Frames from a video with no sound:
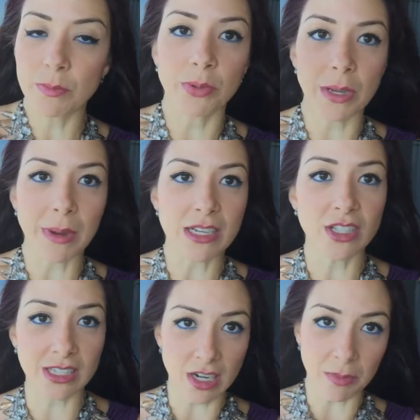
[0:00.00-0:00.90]
pretty much
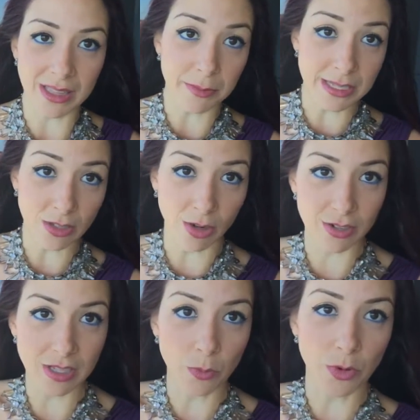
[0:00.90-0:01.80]
determine the best
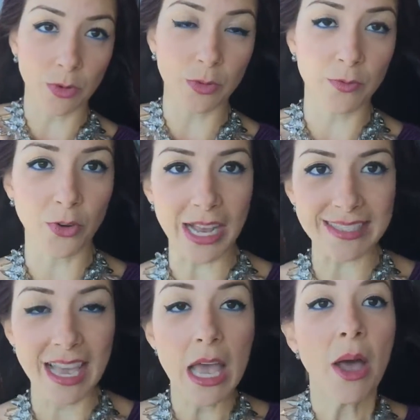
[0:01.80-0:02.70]
colors that work good for us.
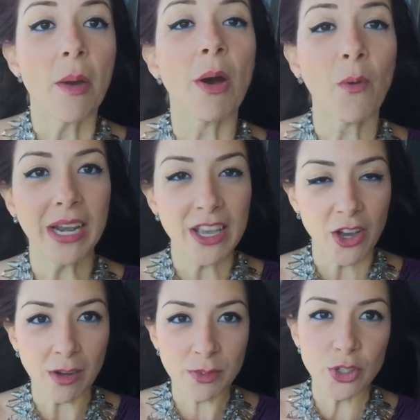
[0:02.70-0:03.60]
But when it
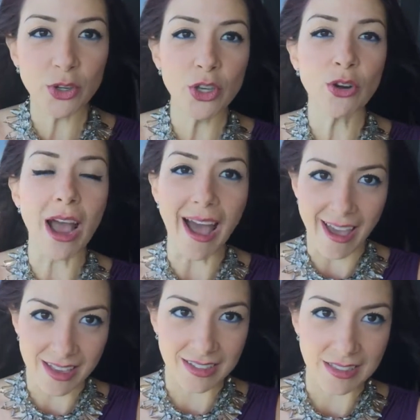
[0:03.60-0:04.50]
comes to your
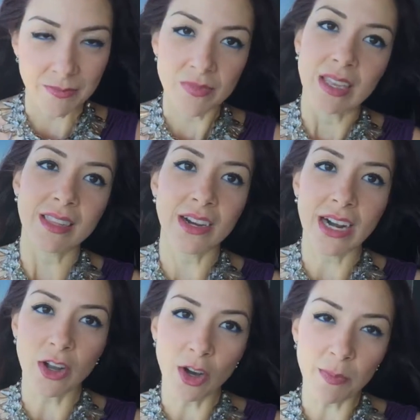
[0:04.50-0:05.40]
eyes, there
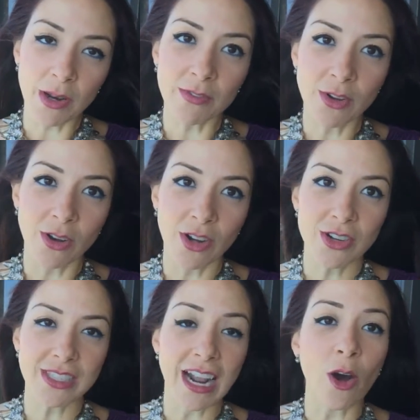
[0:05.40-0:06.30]
are a couple of
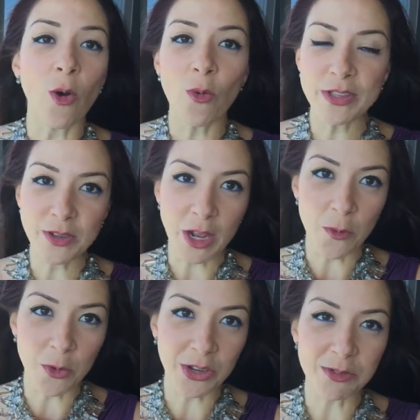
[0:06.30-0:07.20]
colors that are always gonna
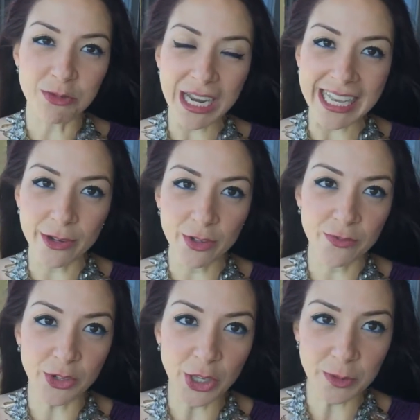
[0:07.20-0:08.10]
work really good
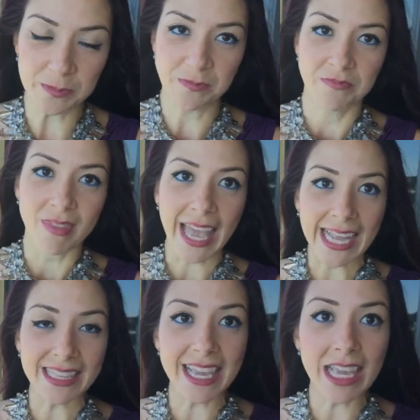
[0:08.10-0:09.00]
for you.
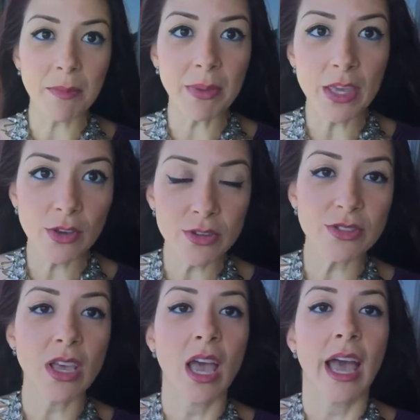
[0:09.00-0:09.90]
And they can be used